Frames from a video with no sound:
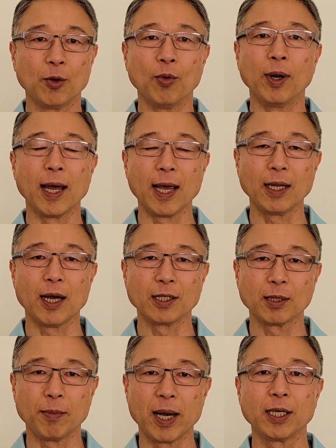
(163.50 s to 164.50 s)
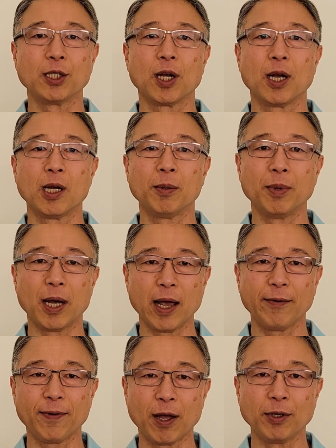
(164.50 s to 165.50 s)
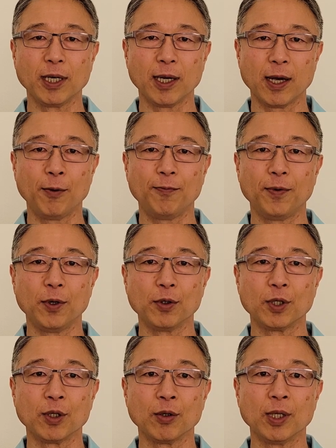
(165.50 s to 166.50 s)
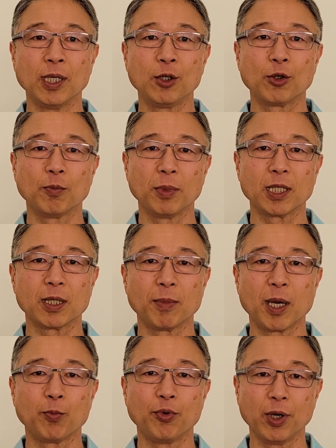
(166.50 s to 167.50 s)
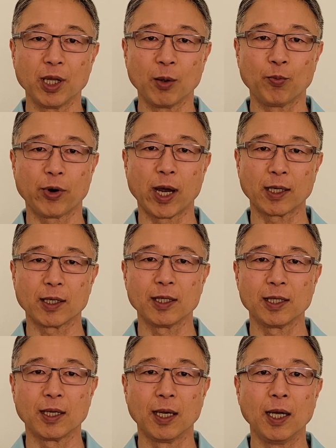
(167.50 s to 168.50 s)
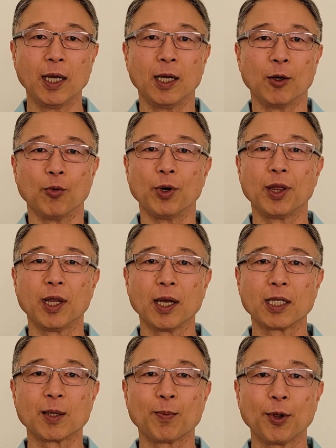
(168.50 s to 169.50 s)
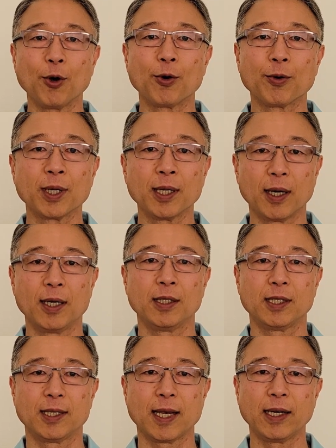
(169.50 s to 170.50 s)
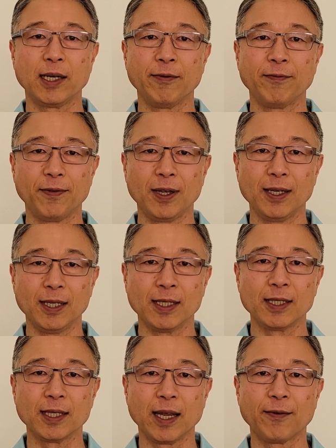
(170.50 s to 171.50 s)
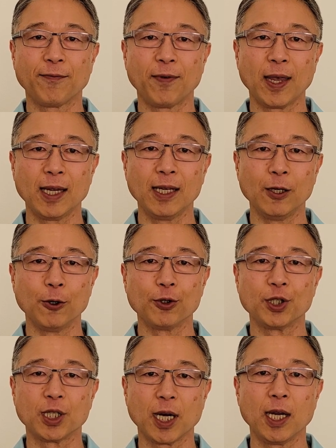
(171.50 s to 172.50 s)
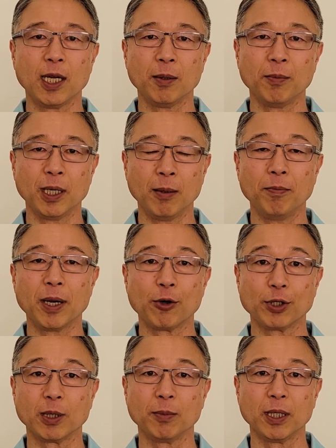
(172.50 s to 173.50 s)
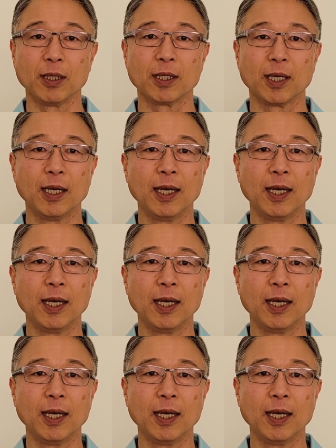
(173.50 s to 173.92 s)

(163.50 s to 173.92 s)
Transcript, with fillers: When I lost my job, I found it helpful to intermix my breathing practice with exploring unsettling feelings like failure, shame, and embarrassment.